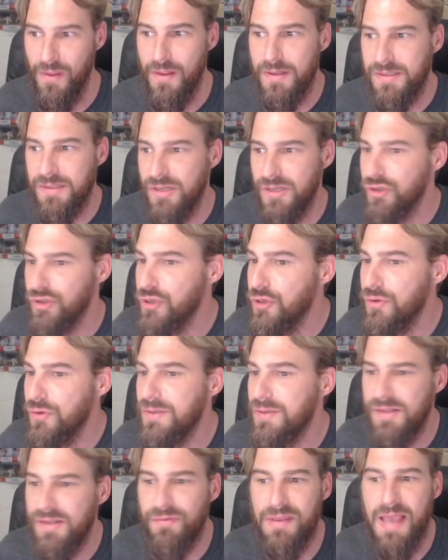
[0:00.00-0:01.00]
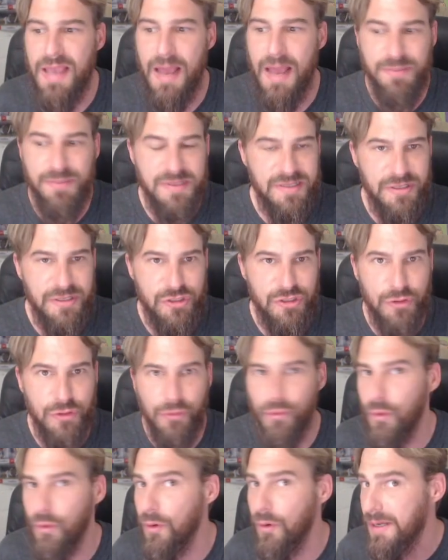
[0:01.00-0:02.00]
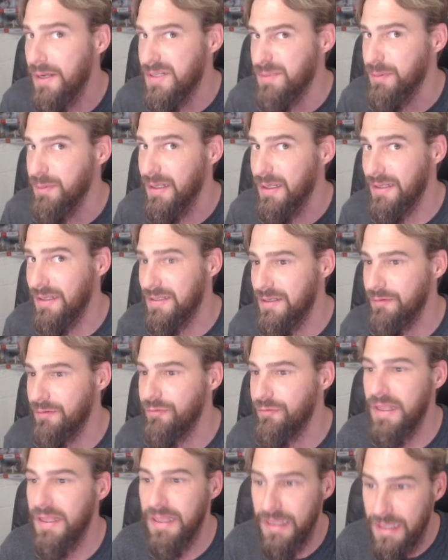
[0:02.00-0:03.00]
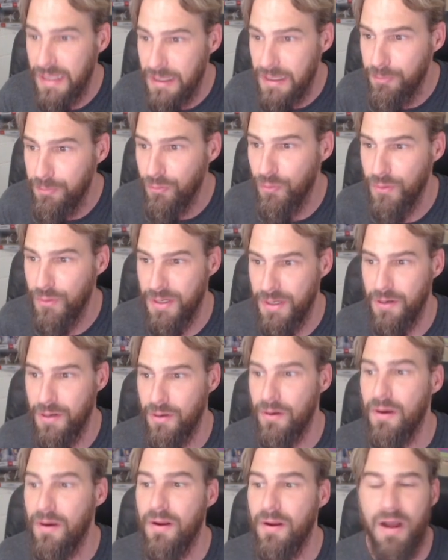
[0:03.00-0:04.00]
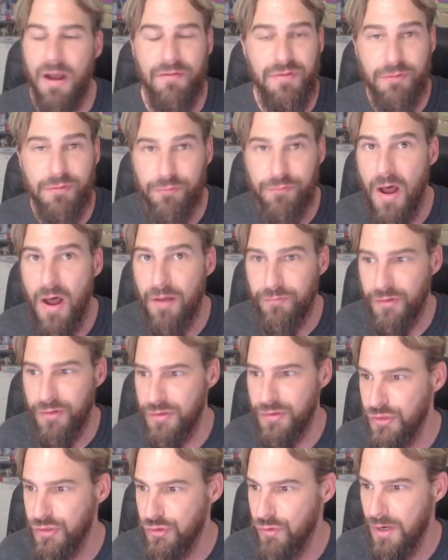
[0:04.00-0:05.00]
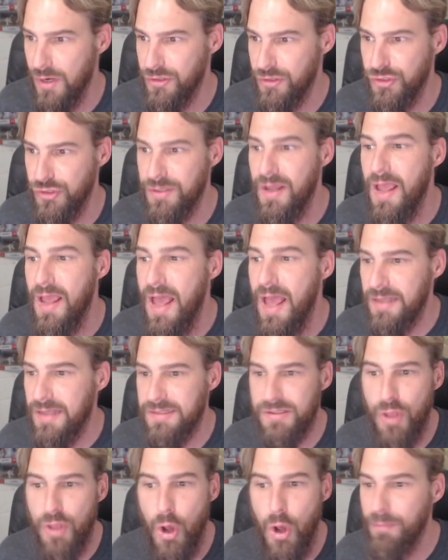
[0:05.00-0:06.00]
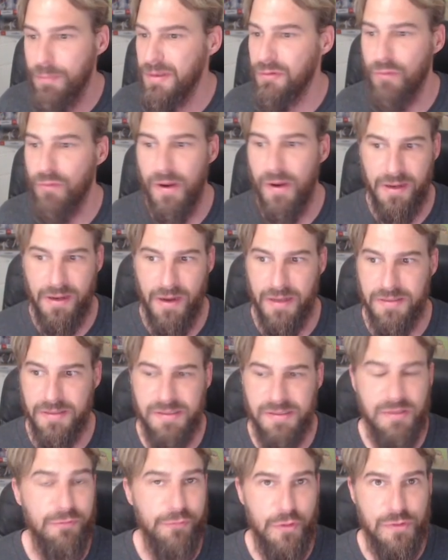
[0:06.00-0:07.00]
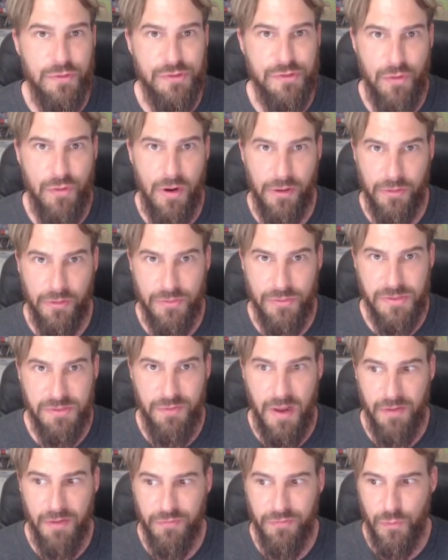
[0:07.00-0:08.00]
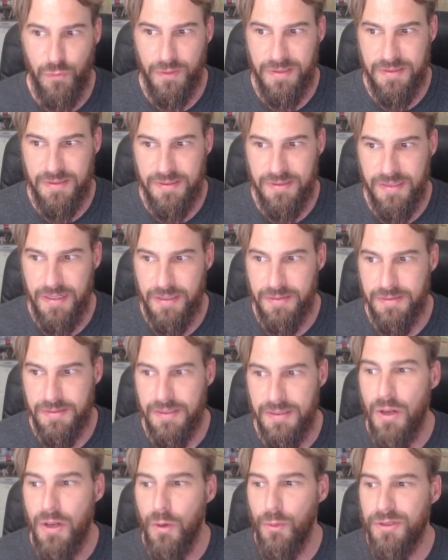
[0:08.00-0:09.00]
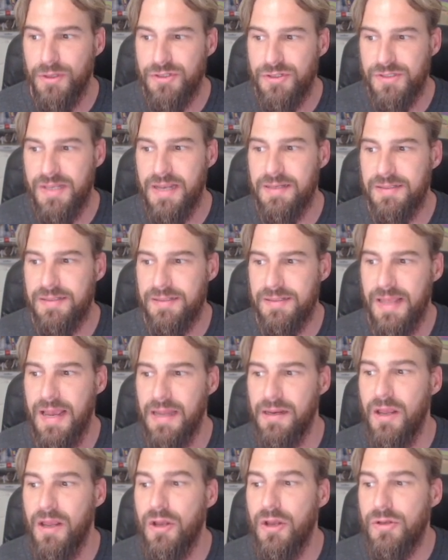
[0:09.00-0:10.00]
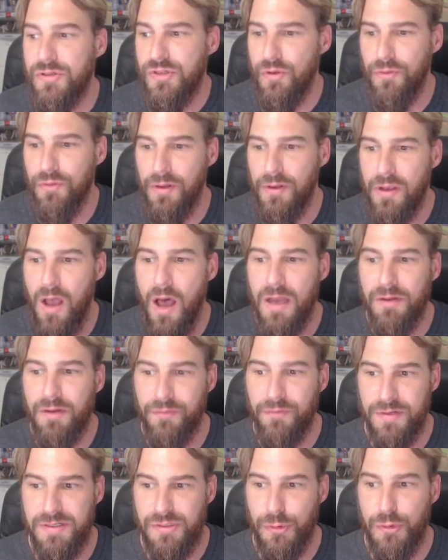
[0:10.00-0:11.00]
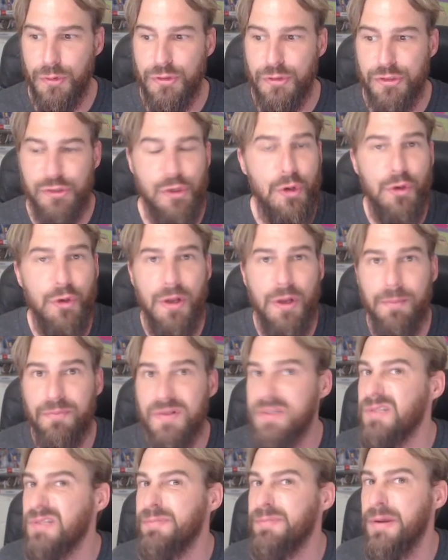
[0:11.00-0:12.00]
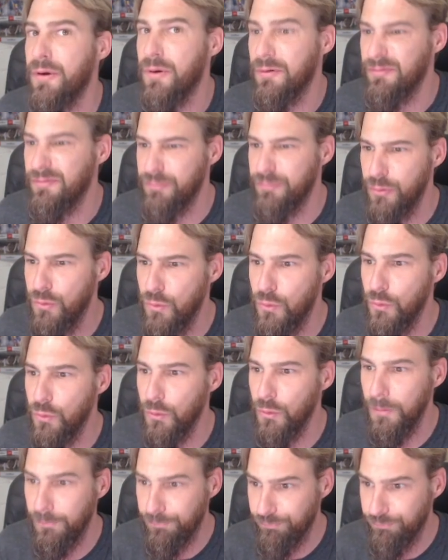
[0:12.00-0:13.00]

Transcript: Such a use of the appositional or explicative Hebrew here of the Vav construction has long been recognized in 1 Chronicles 5:26, which states that, so the God of Israel stirred up the spirit of Pul,